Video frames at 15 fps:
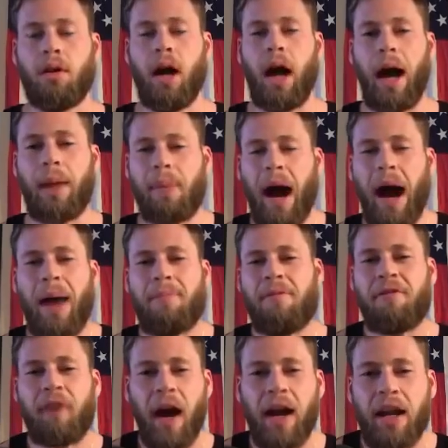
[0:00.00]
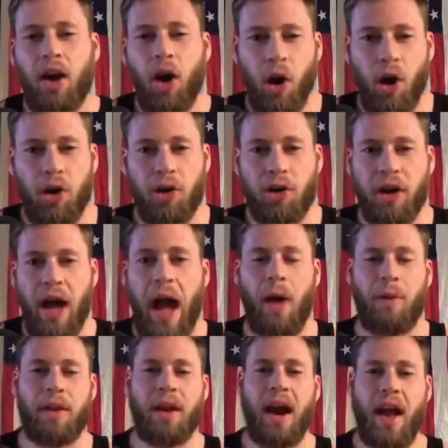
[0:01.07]
I'm fighting harder
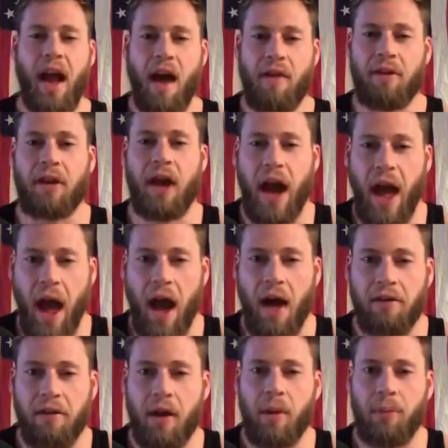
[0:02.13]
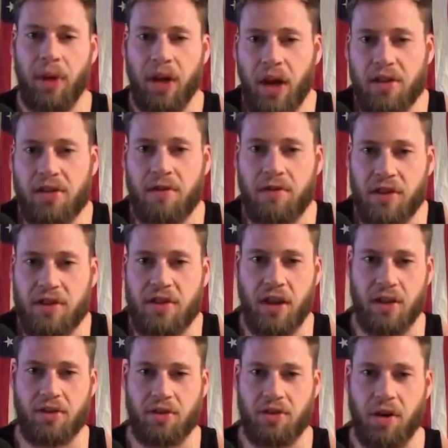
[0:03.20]
now than I ever have because of this
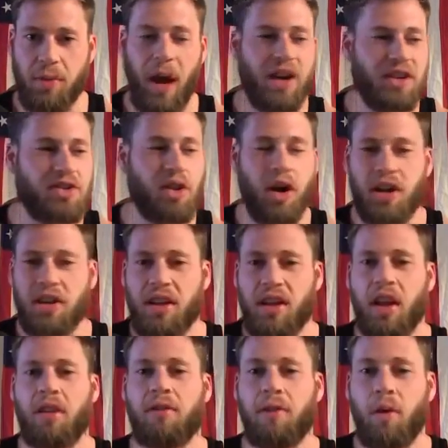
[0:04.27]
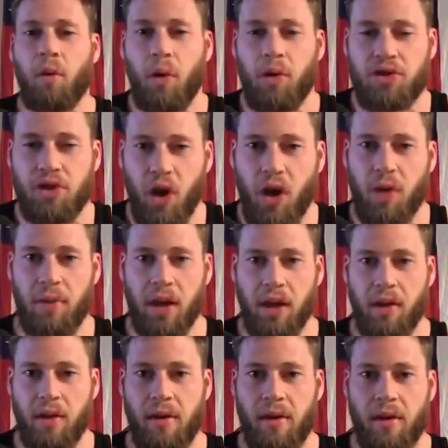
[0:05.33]
censorship. I started the Infowars army,